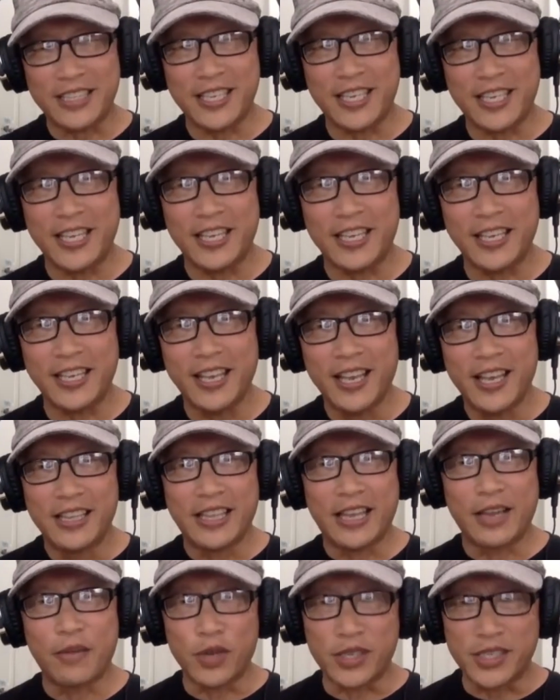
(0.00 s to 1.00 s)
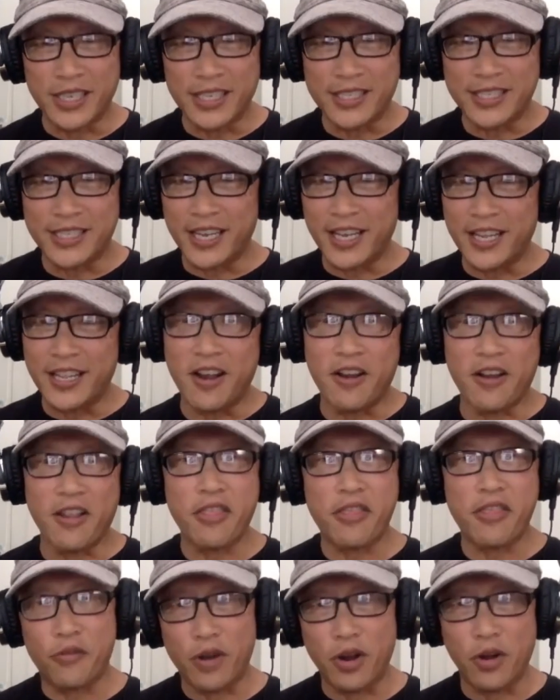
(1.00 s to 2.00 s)
Did he like was he sitting there and
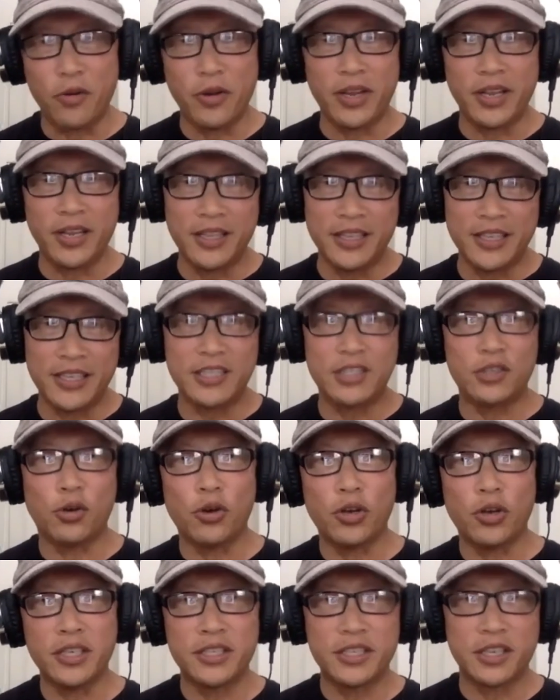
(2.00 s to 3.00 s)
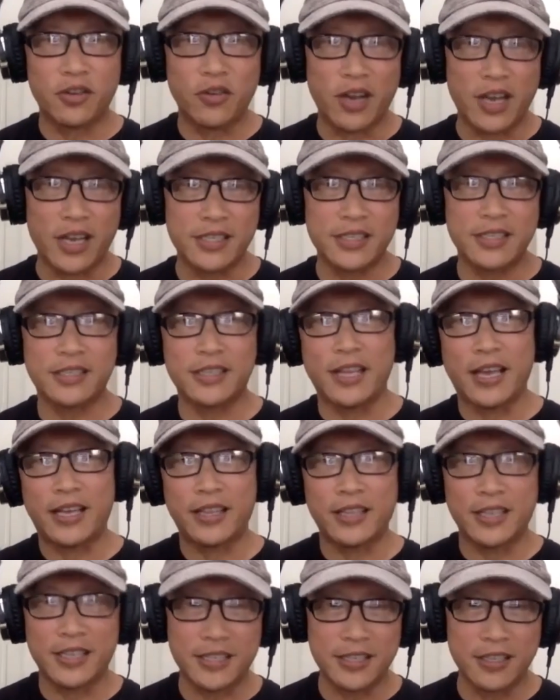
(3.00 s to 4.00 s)
throwing these toys across
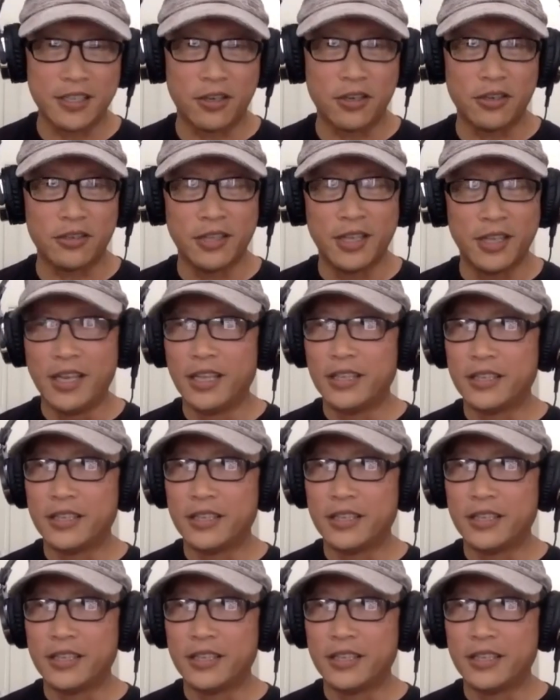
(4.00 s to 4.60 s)
like this little